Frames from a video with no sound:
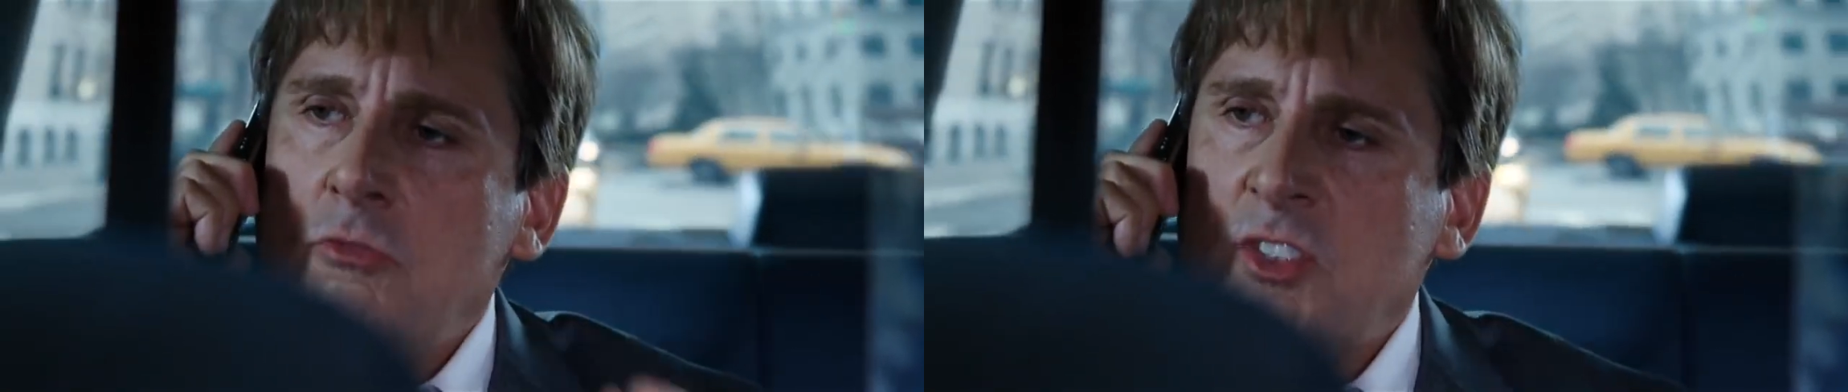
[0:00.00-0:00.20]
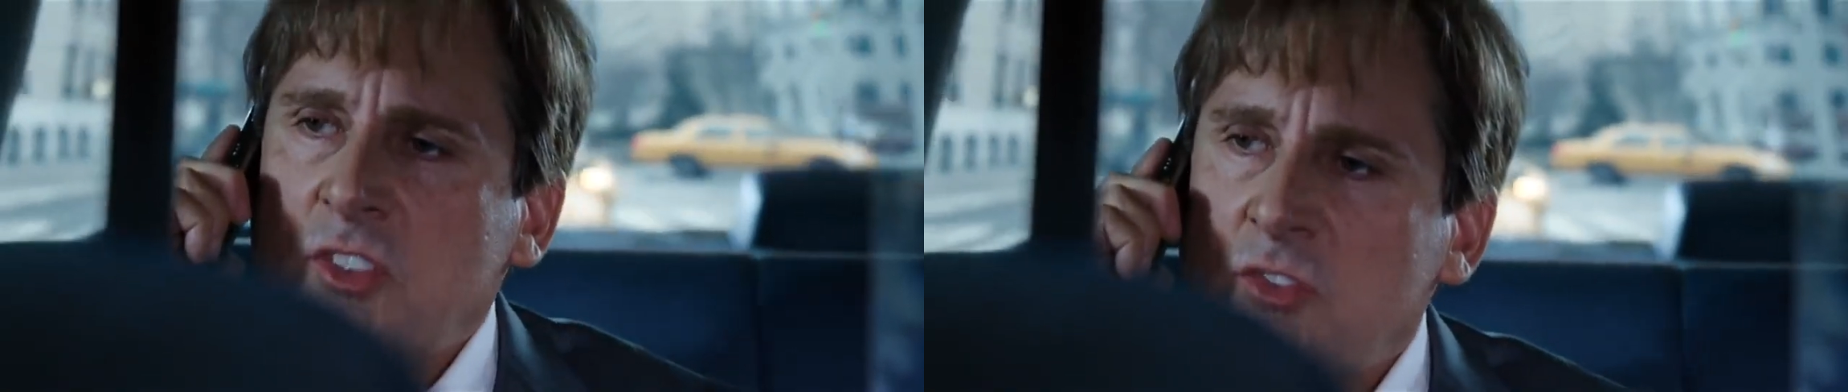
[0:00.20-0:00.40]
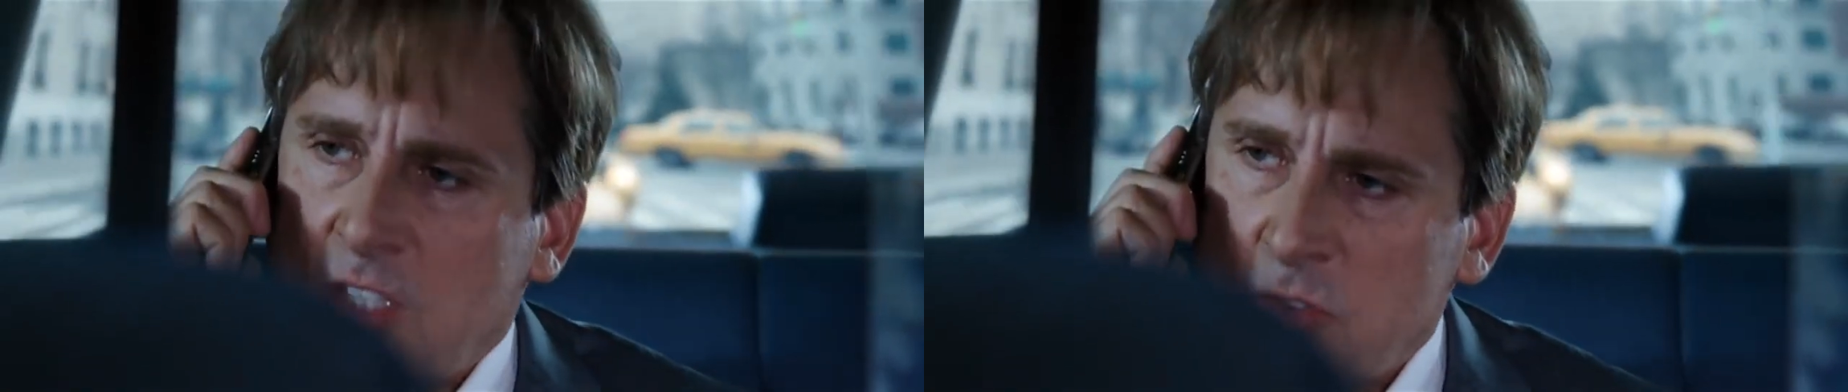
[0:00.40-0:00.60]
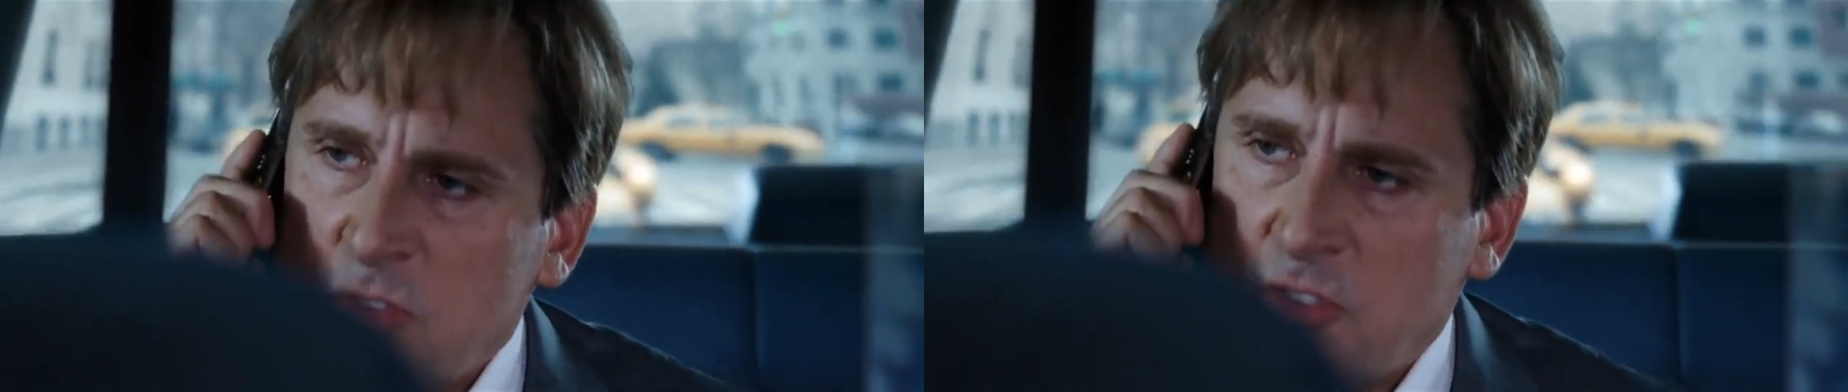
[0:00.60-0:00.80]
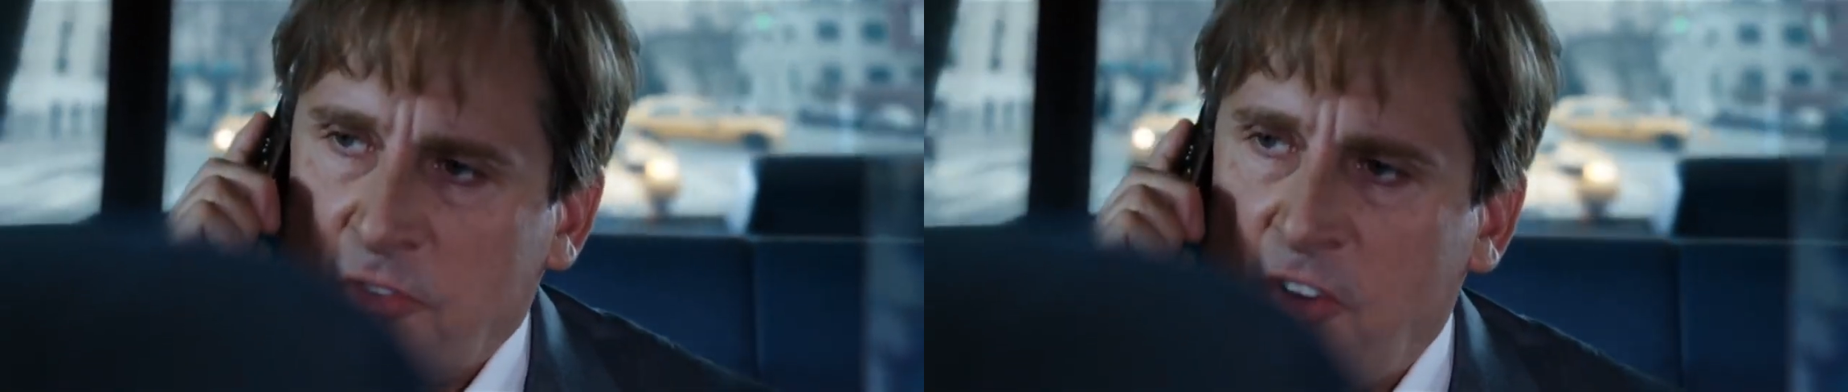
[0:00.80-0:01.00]
risk
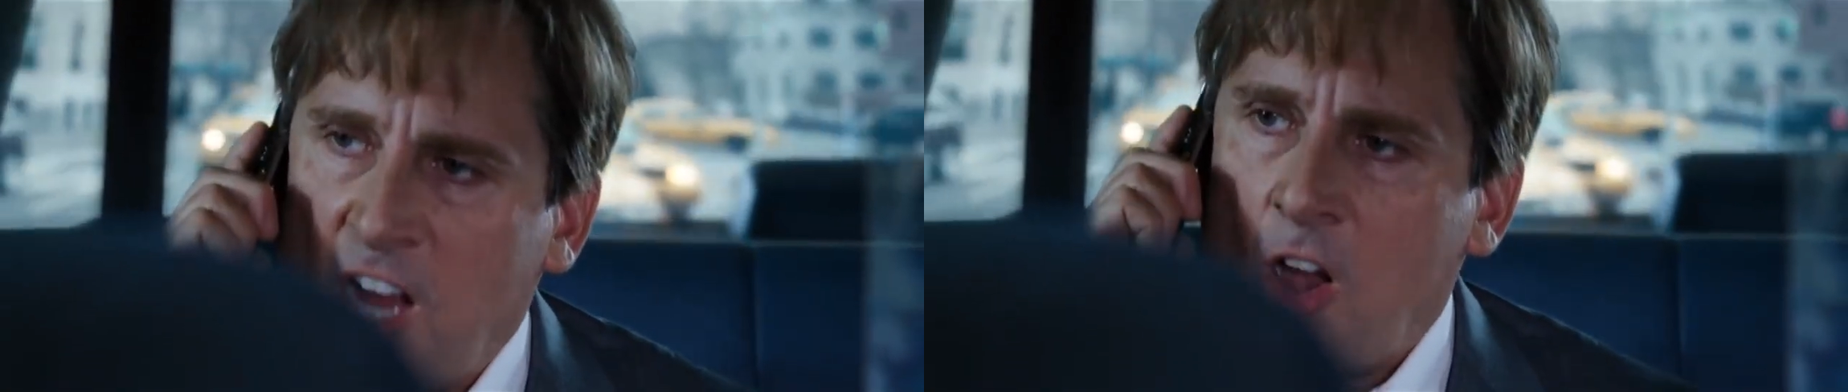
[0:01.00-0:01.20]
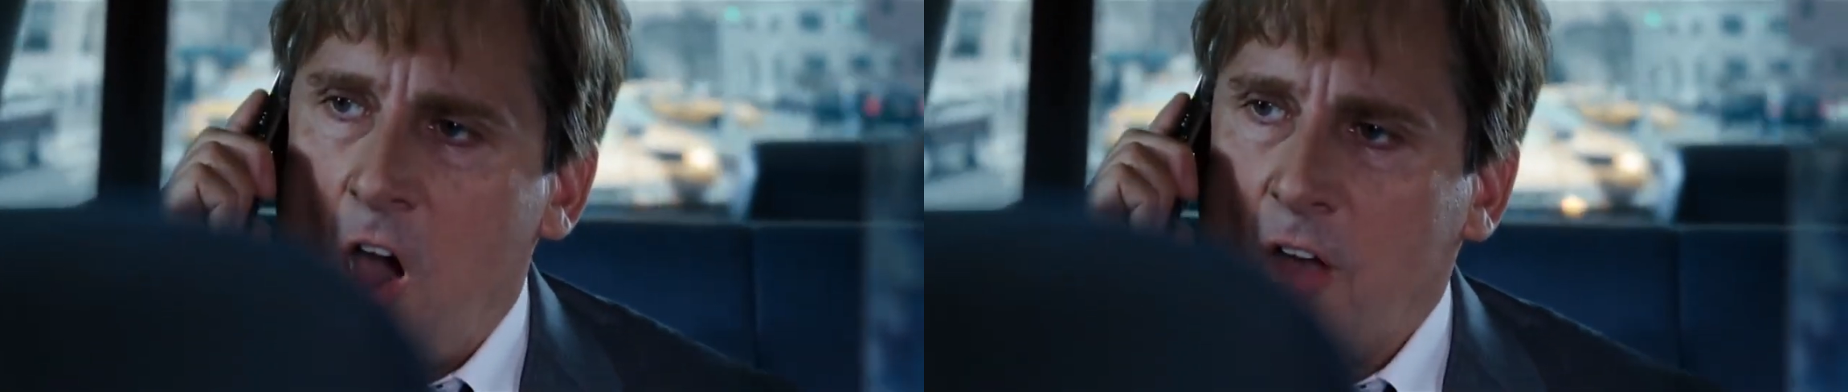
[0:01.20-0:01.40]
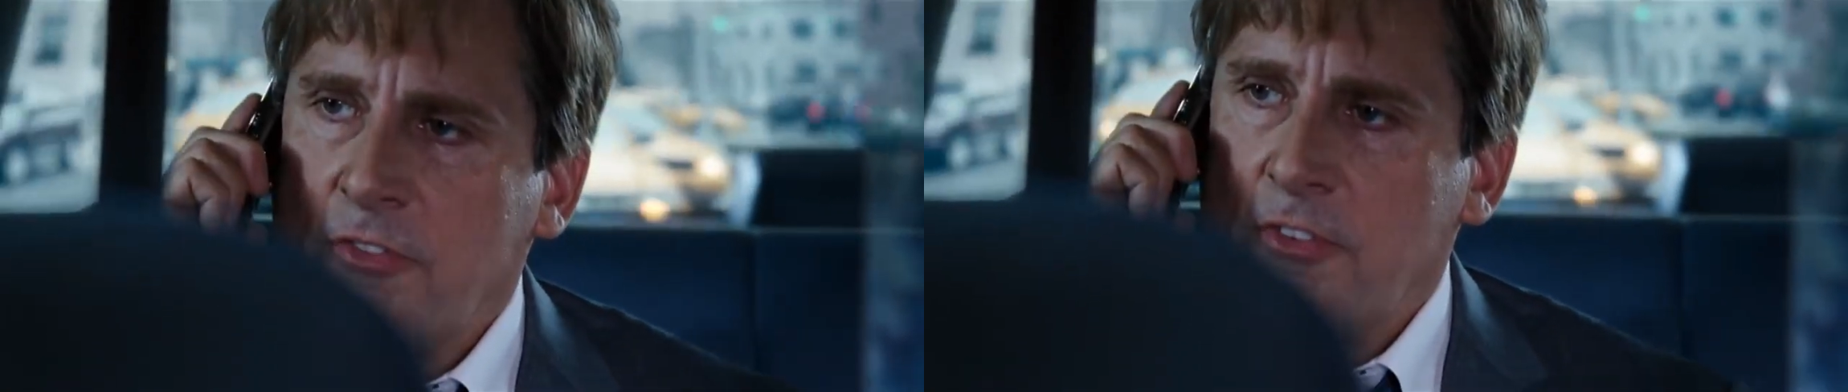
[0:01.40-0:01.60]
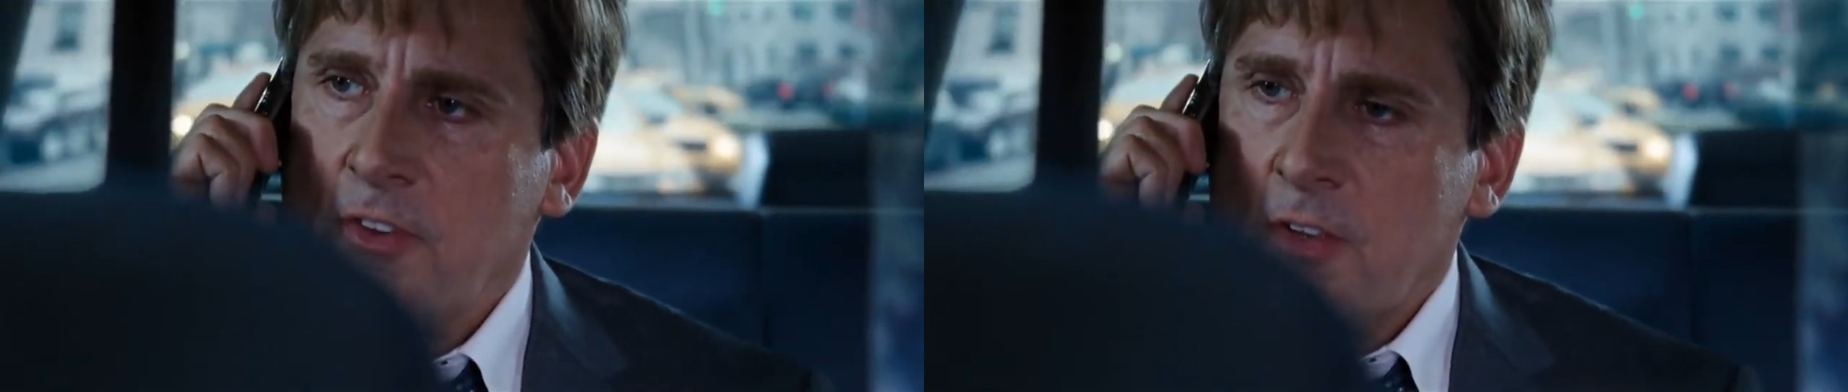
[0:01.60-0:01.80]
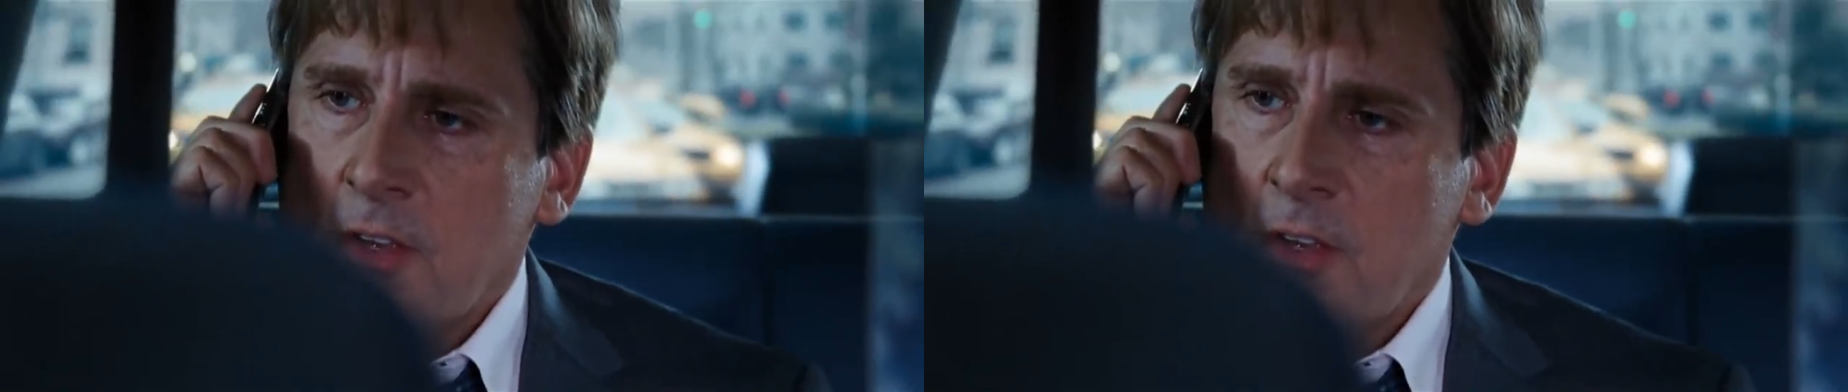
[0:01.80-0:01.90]
assessors to fuck off.